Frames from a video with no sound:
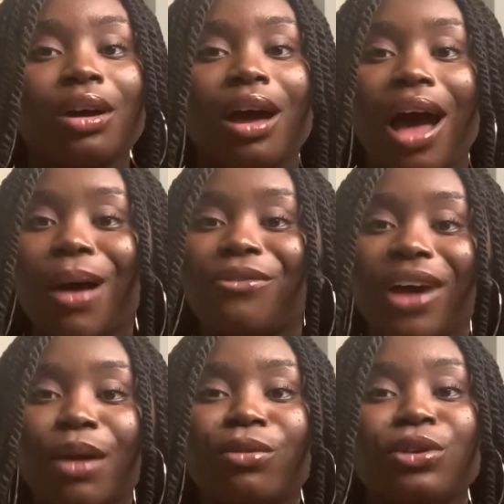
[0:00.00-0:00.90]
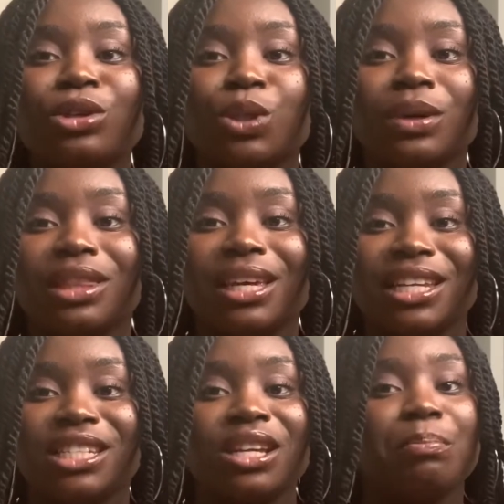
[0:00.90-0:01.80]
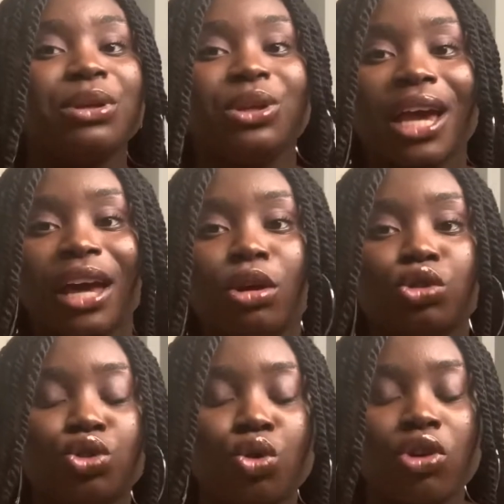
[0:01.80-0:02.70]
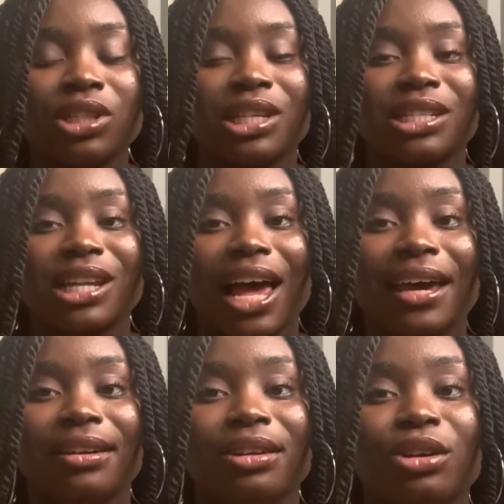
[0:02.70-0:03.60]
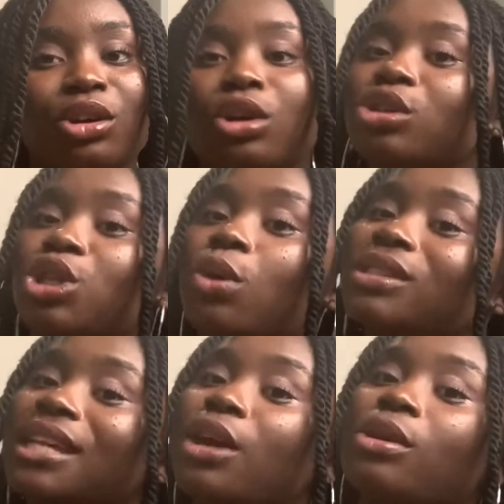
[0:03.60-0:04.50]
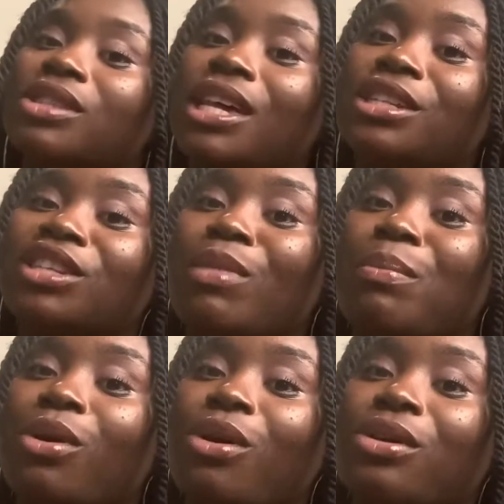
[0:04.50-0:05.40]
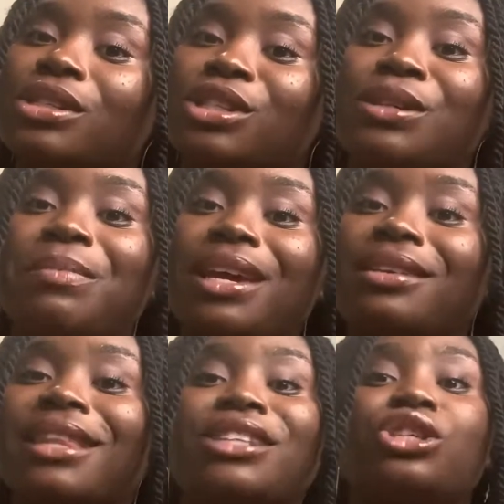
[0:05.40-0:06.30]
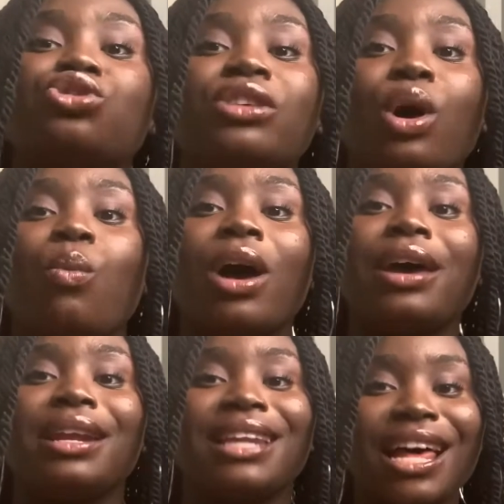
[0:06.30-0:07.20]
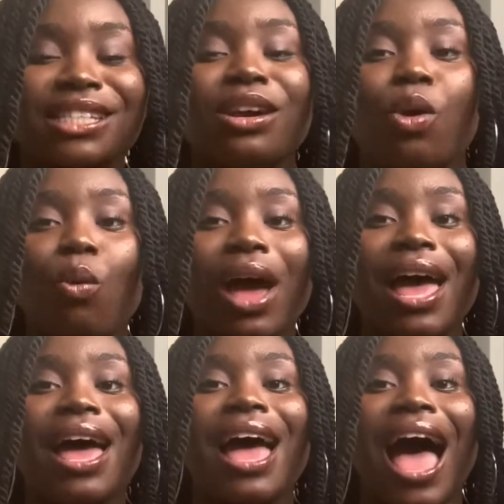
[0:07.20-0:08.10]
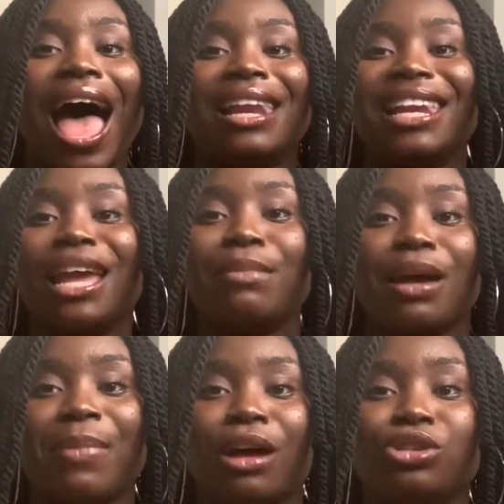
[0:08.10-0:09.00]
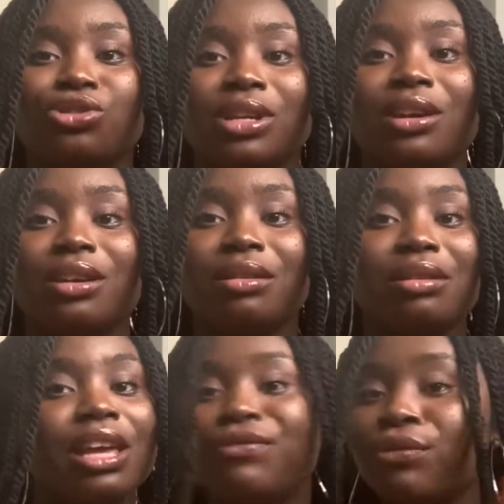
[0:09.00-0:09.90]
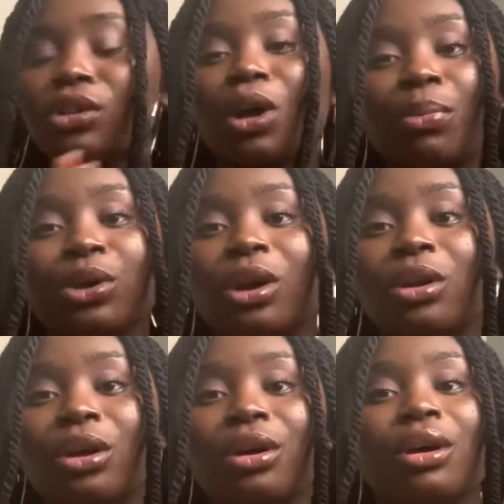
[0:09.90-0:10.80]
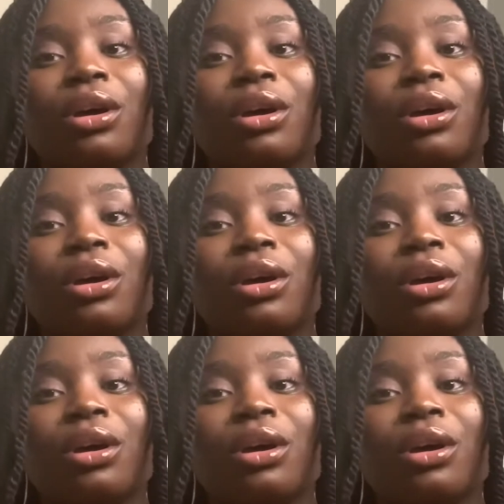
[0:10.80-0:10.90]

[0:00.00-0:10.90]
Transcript: I'm fine with you doing this, but you cannot cross this line. Don't say those things to me, because to me, that's a trigger word and that's where I lay my boundary. If, for example, you're gonna